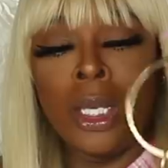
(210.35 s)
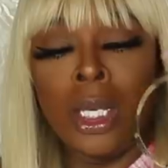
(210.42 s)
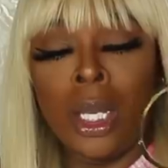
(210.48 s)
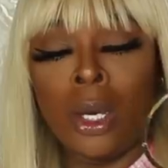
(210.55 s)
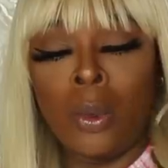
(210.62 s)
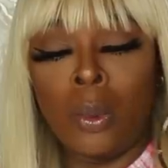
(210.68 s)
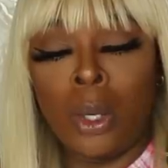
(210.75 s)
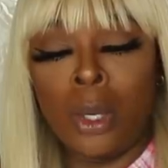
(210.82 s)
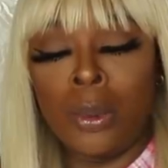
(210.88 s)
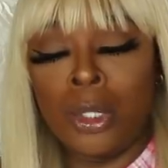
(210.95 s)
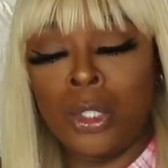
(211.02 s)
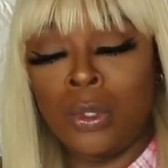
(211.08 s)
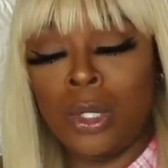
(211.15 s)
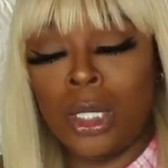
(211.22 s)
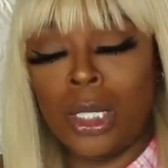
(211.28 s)
Now, where
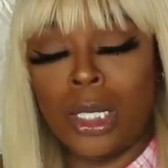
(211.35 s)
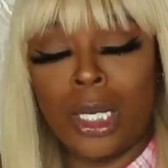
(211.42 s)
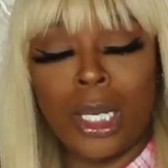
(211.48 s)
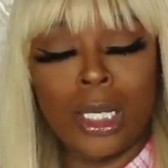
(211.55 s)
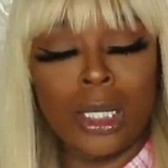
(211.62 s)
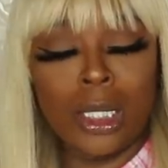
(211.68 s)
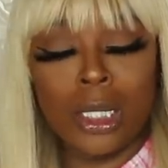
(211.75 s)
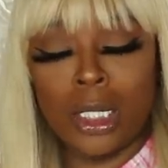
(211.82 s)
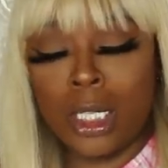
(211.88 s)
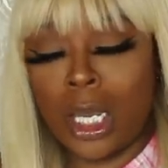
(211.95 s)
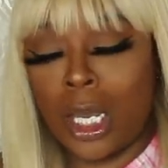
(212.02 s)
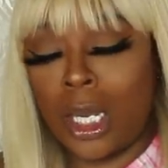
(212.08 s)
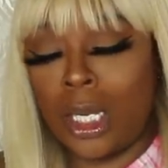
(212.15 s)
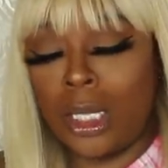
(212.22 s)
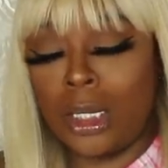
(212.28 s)
would you connect the
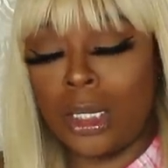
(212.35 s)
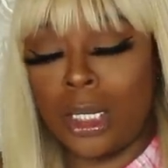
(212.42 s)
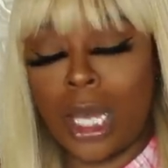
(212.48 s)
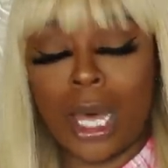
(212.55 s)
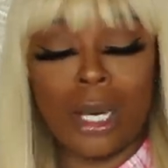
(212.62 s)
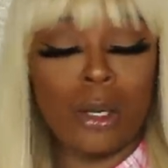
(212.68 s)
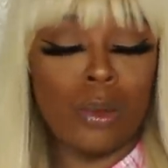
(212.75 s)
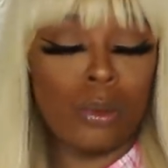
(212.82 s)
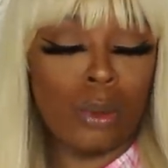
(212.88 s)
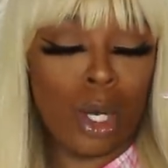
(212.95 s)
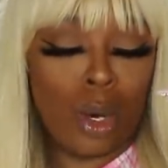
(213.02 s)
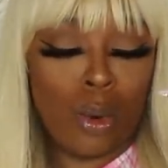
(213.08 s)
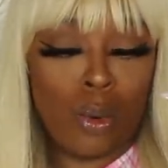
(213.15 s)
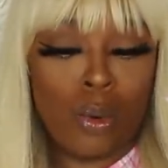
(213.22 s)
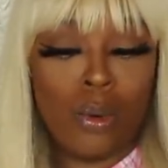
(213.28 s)
chains? I don't
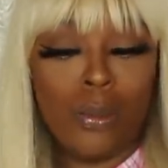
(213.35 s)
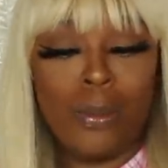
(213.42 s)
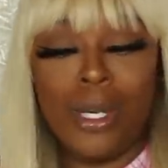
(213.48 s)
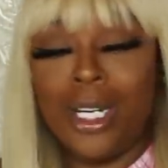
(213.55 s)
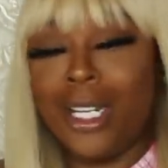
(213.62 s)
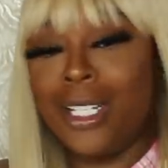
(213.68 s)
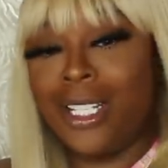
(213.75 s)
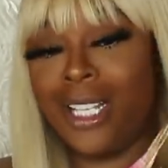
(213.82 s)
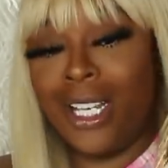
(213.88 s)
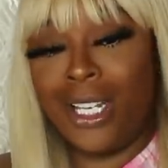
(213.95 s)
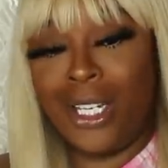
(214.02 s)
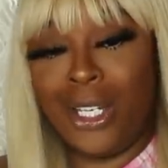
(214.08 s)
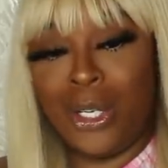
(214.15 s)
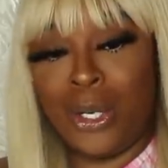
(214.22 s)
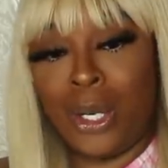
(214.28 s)
know, but it's
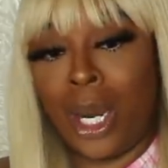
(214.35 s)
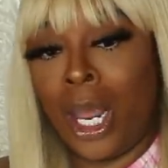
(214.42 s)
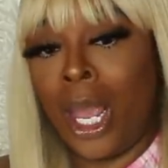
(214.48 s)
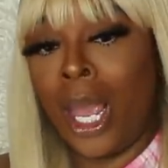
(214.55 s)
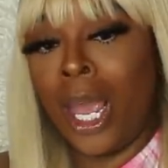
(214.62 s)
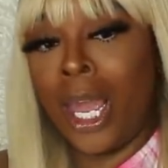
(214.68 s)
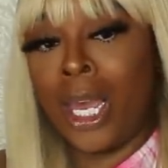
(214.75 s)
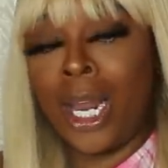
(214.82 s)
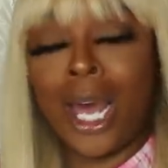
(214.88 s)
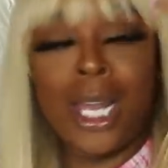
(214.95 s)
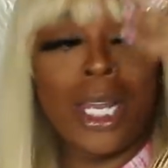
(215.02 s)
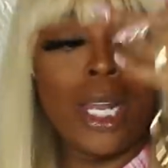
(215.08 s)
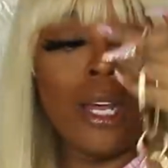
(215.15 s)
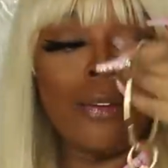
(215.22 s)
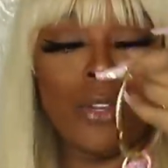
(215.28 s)
in here. And I
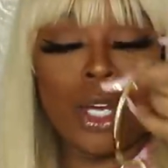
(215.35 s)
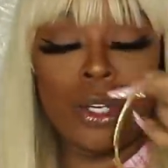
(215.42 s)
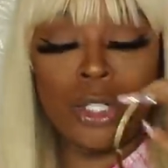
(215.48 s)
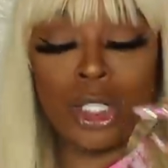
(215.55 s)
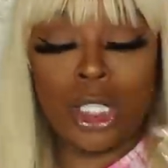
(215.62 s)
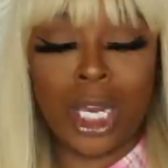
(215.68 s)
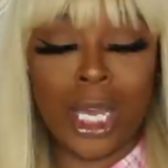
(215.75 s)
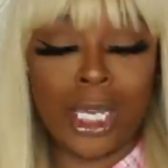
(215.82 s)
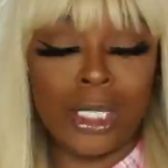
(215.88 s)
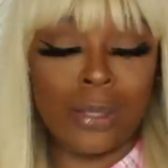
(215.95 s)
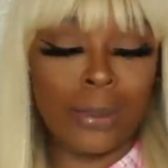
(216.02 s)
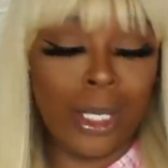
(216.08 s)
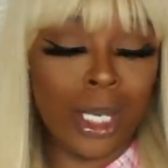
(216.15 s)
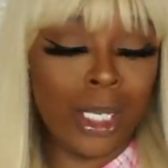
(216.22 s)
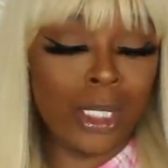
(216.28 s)
love those
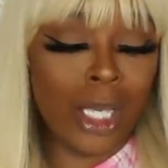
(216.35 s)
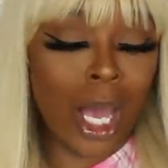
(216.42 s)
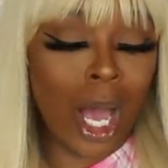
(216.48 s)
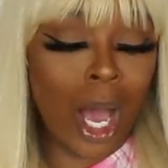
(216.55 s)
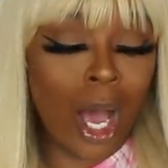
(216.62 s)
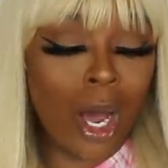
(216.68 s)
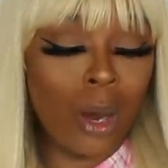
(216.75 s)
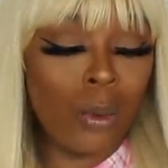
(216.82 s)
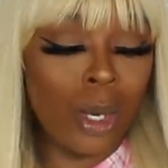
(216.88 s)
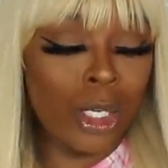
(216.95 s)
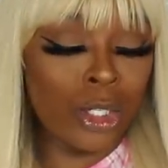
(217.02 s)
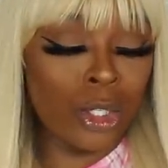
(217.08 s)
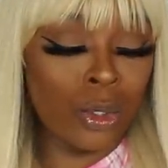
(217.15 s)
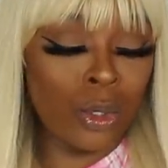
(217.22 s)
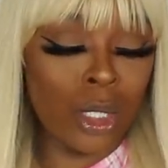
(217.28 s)
chains because I
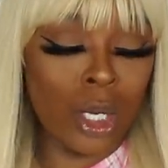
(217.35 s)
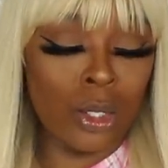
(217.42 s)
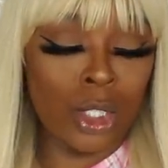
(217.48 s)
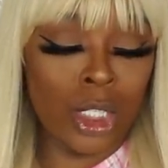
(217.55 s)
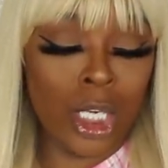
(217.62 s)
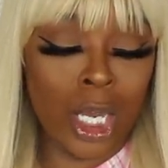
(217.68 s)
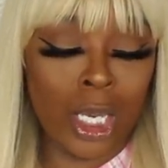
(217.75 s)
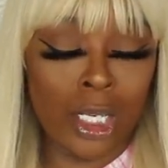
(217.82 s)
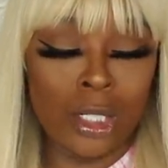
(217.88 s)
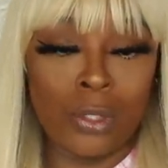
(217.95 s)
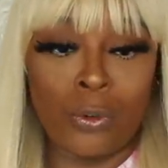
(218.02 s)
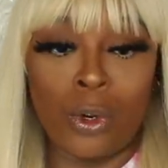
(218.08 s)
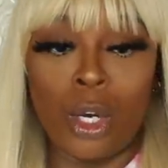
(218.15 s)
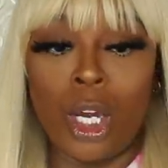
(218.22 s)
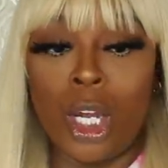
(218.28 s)
always use those chains
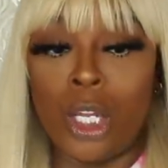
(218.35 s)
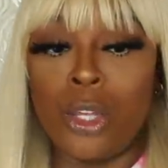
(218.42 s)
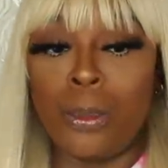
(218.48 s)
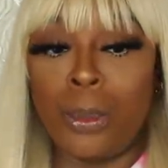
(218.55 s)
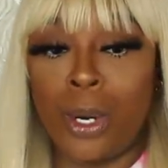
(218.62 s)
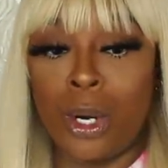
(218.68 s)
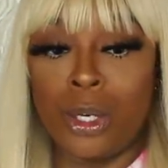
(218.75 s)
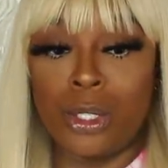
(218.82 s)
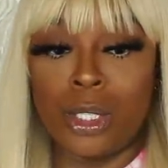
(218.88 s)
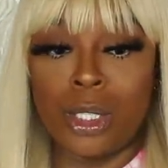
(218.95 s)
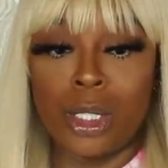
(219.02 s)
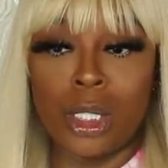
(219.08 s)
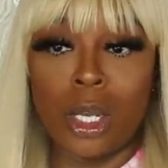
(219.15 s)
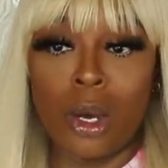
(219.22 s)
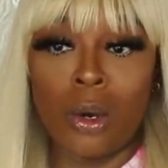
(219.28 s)
for other
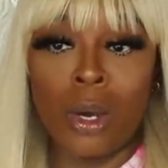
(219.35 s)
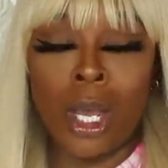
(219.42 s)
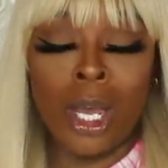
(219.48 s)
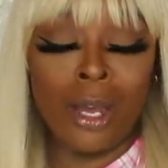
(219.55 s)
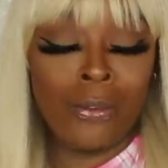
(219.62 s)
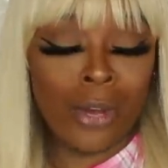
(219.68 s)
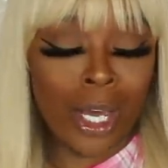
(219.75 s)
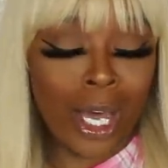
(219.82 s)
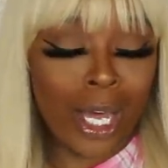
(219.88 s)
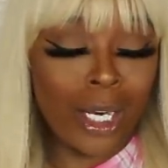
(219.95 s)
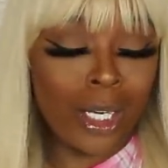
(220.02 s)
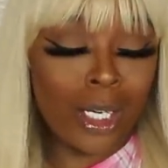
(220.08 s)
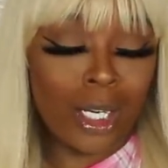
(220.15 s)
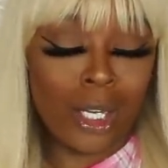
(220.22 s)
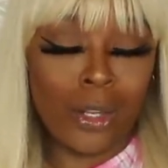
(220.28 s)
purses. So if I got
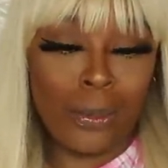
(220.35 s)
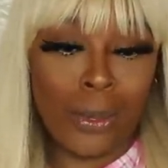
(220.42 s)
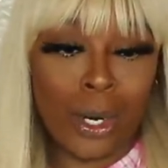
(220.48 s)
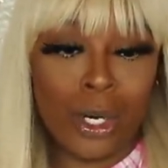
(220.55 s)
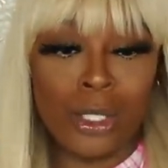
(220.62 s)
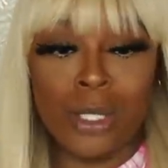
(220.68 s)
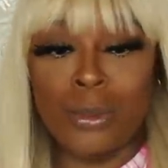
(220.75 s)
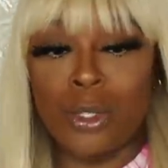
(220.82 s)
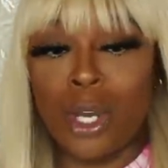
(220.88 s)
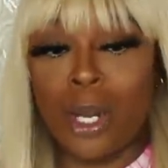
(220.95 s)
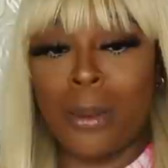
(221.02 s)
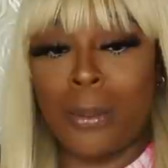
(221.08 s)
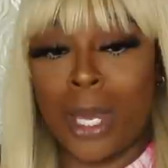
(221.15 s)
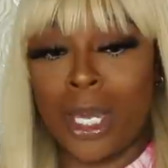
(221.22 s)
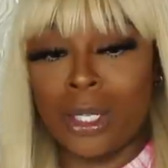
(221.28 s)
another purse I'm
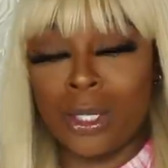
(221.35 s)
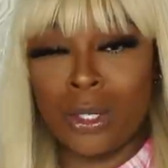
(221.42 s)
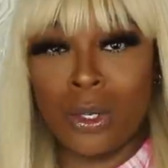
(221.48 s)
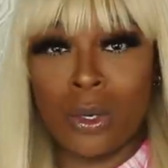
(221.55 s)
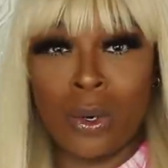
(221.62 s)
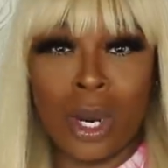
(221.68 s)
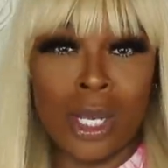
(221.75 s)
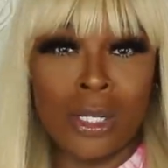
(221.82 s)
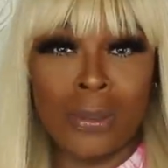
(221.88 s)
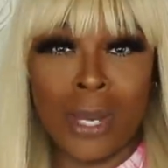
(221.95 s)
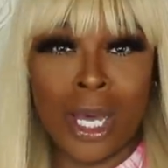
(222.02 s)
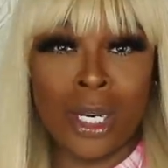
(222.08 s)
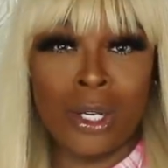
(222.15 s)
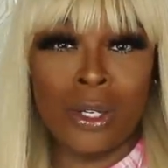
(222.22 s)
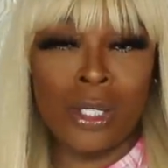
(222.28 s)
trying to make to a
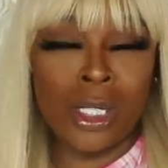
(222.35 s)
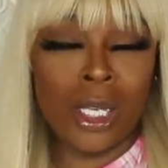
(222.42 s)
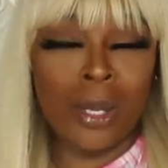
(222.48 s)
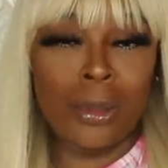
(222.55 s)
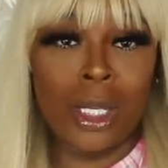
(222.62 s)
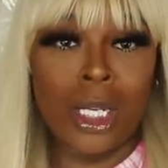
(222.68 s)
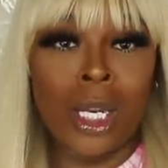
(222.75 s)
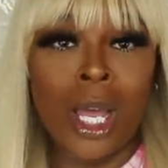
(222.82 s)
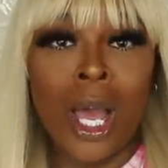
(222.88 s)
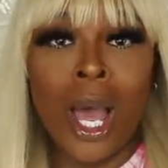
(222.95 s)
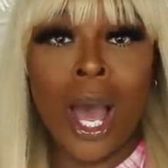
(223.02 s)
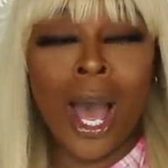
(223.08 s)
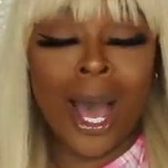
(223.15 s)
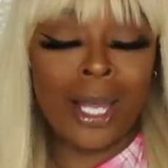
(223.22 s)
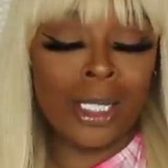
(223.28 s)
crossbody or something,
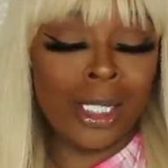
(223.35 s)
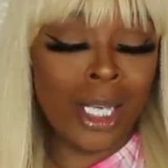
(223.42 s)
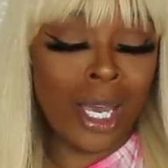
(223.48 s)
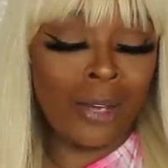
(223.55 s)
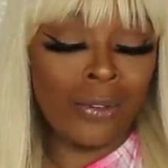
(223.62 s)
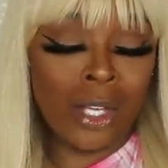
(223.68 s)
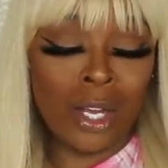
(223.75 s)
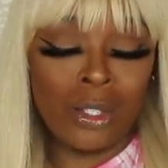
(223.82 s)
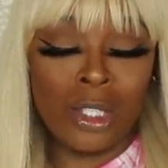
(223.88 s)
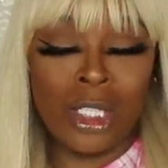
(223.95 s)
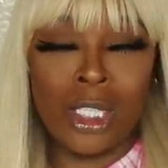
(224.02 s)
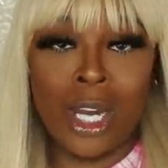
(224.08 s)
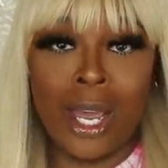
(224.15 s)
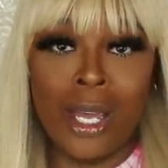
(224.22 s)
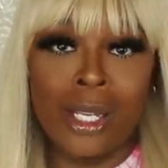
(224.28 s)
I save
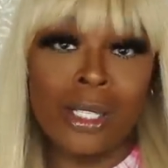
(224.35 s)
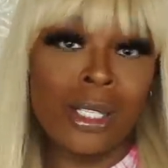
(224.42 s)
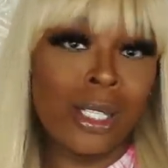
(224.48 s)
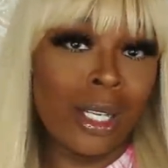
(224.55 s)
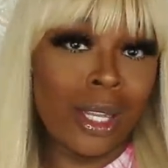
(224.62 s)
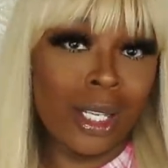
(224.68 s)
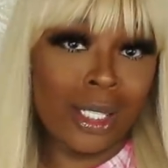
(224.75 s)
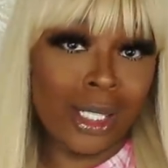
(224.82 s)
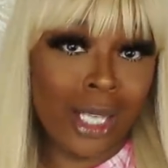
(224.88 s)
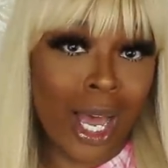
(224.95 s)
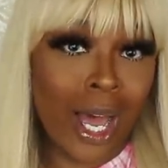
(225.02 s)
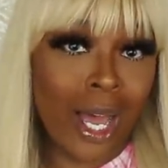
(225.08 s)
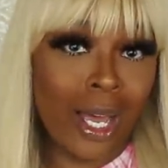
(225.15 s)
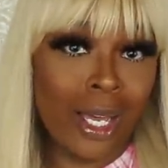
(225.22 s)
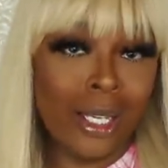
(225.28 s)
those chains to the
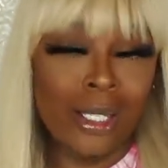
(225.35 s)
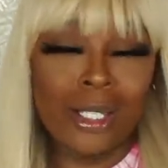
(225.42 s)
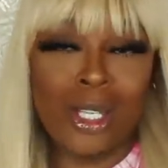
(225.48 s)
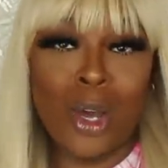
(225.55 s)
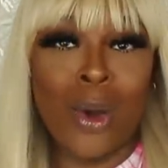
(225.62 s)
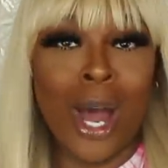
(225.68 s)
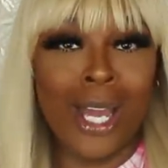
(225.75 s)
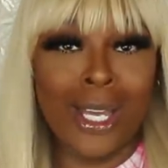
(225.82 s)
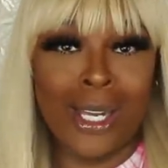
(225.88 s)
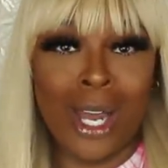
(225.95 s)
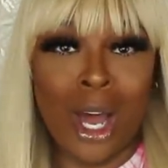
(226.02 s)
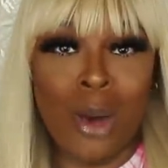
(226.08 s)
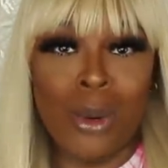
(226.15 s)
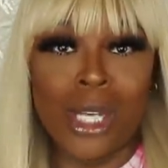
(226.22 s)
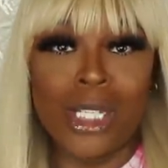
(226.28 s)
side so I can
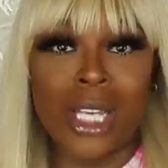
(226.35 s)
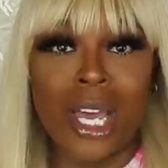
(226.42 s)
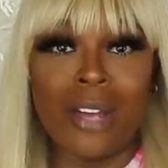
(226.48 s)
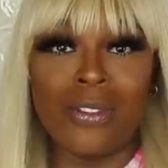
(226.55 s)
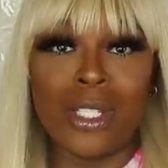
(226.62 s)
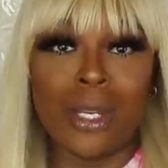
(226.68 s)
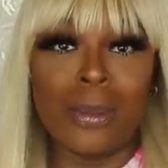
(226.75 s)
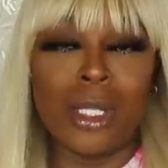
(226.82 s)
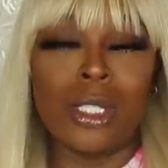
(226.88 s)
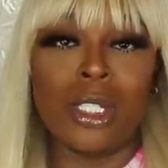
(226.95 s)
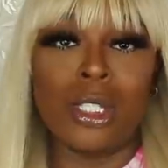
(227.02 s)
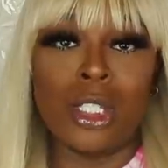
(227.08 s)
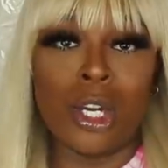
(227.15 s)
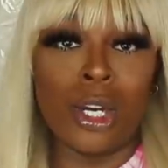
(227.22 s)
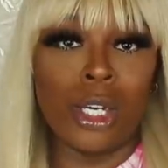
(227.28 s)
always have something
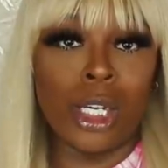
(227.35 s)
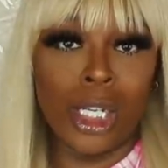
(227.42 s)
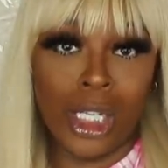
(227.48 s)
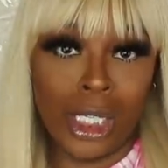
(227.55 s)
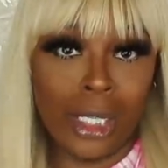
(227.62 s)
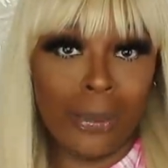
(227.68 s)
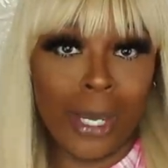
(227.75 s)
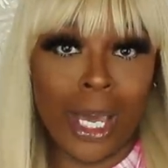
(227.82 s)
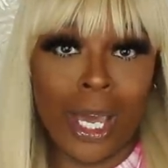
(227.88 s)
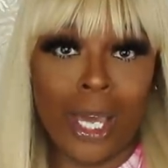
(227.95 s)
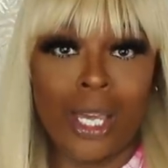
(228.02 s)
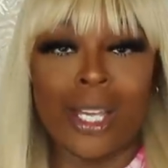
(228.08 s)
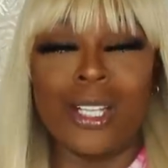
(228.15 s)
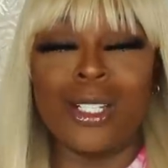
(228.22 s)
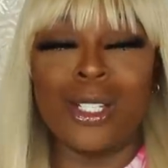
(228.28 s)
to turn any
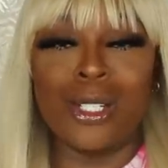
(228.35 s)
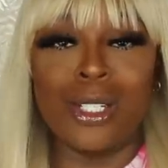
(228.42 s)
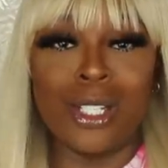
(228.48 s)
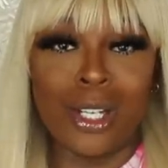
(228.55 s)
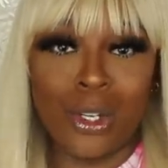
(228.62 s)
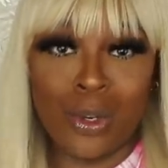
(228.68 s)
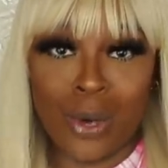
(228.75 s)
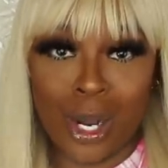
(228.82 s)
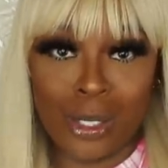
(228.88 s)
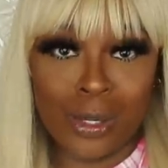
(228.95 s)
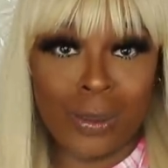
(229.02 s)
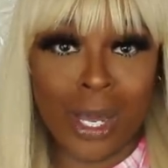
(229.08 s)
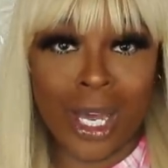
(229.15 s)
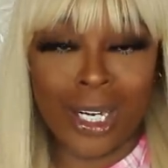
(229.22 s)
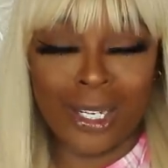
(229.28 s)
bag into a
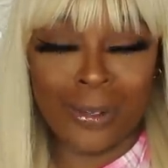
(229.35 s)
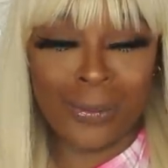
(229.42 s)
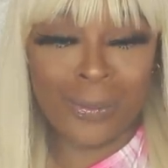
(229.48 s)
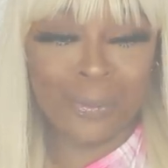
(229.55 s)
crossbody.